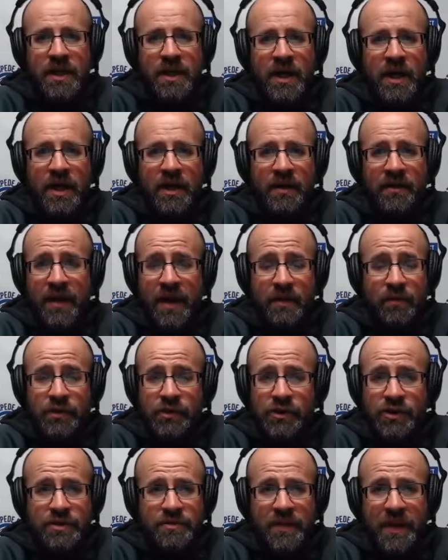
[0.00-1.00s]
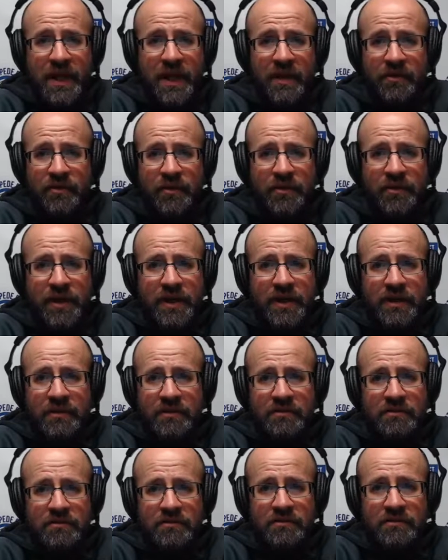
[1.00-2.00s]
That would just make everything
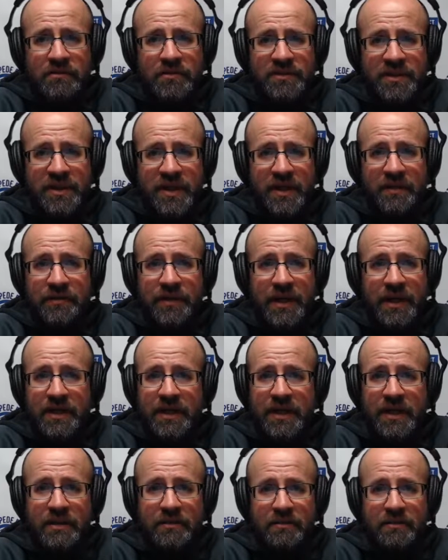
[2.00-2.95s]
significantly